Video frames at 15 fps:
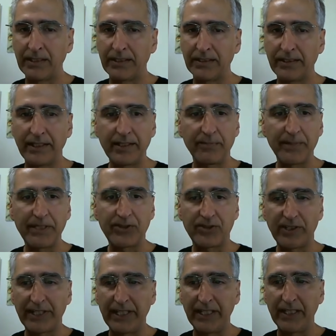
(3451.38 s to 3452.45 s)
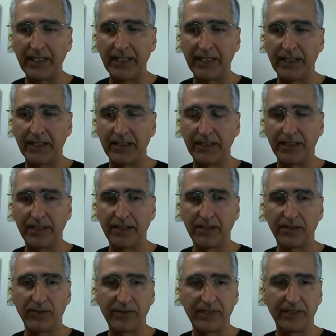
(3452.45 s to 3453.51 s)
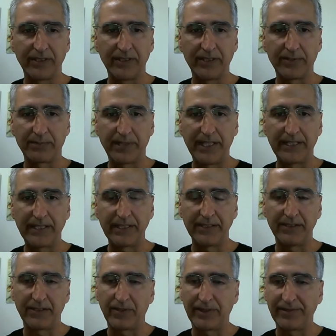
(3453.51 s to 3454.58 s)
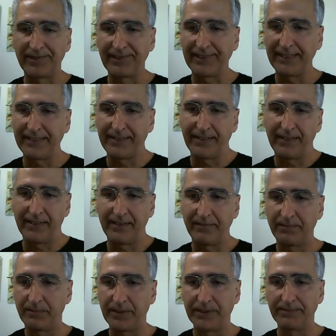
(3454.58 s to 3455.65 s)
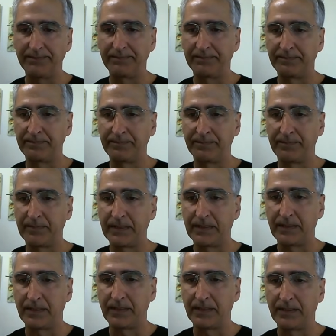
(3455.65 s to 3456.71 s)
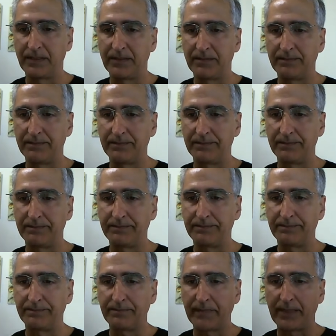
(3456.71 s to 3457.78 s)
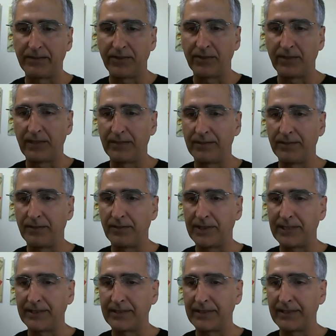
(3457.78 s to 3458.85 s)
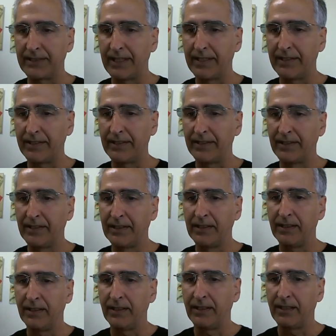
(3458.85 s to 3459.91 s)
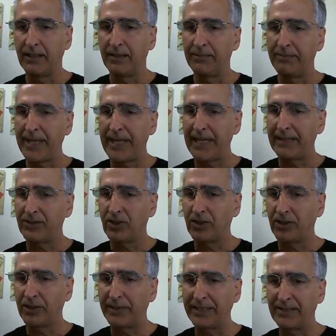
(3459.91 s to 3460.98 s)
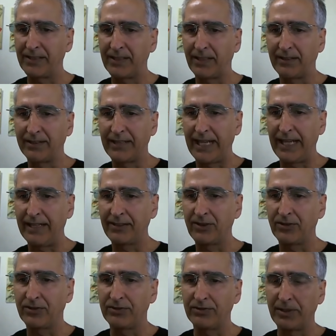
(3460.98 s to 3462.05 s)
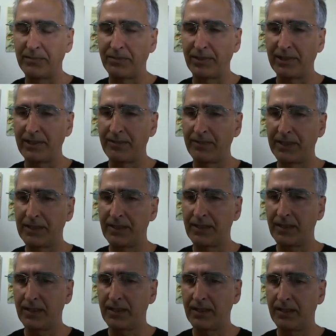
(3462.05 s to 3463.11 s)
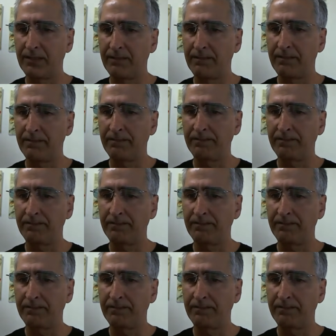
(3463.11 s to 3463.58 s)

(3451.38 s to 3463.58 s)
they can be tricky dealing with the disc brake and the quick release there, but I don't know what else to say there. Matt, talk about solid axle replacements. To